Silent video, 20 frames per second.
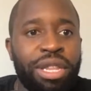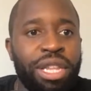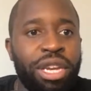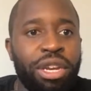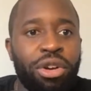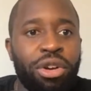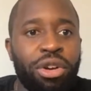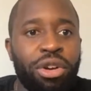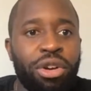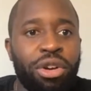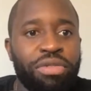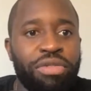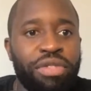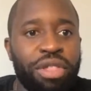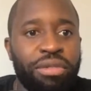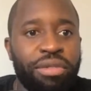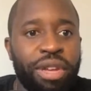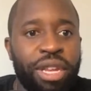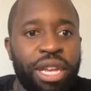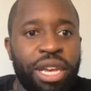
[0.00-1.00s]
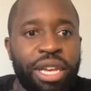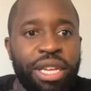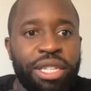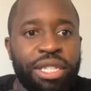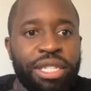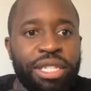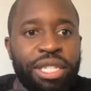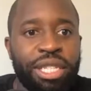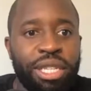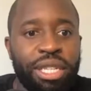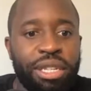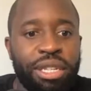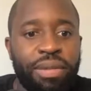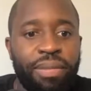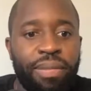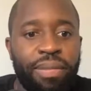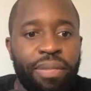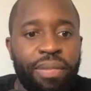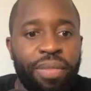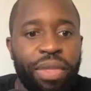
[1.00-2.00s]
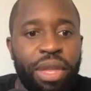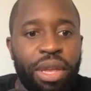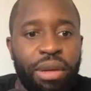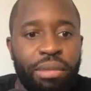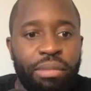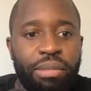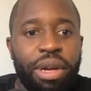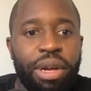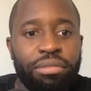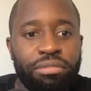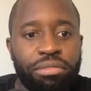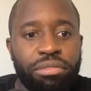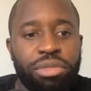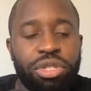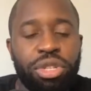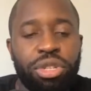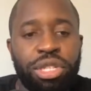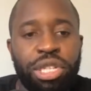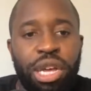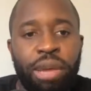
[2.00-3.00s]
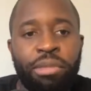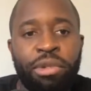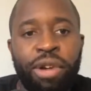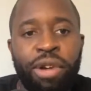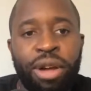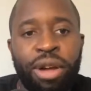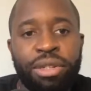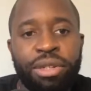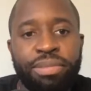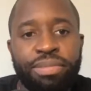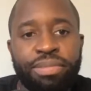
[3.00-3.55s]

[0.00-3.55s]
then a course for 3 days, but Tuesday I'm around.